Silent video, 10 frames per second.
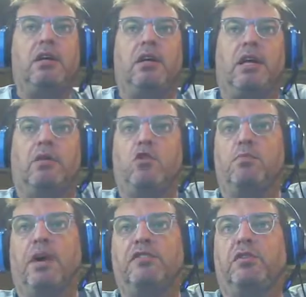
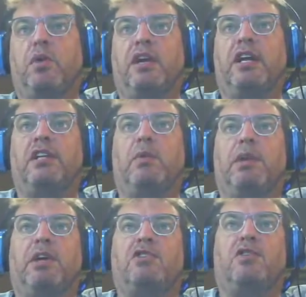Ubuntu on it, and you wanted
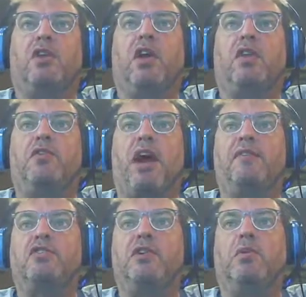to make sure that all the
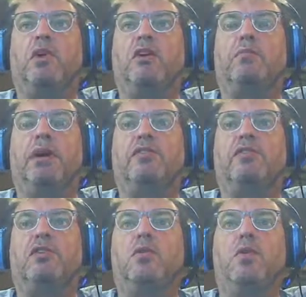drivers that were in
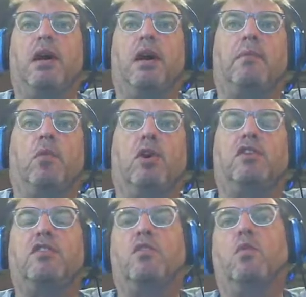Ubuntu
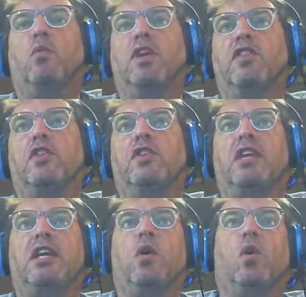worked with
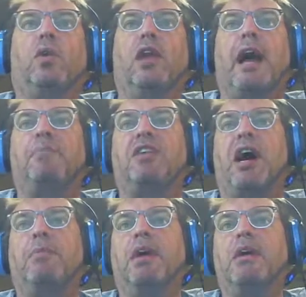the older
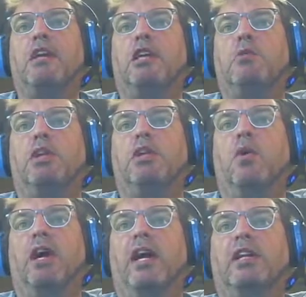laptop. You would
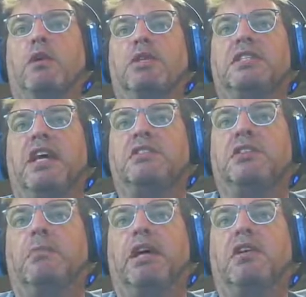go ahead and you would test
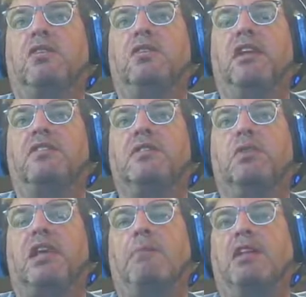it by using this. And
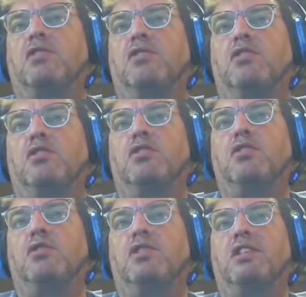what that means is you just
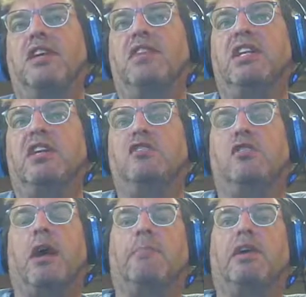use the DVD as
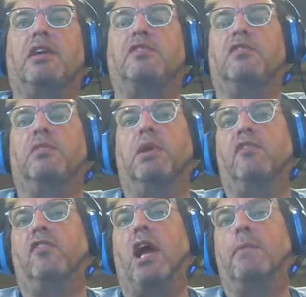your operating system on the
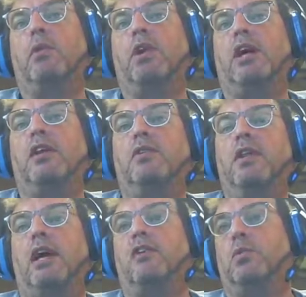fly. But we're not going to do
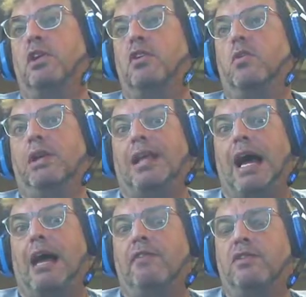that because we're going to do a
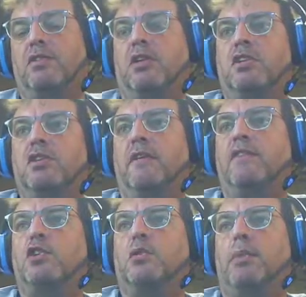live installation in
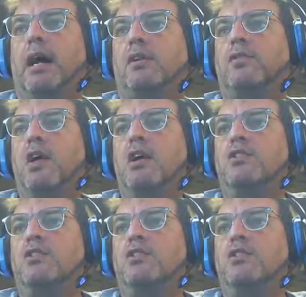VirtualBox.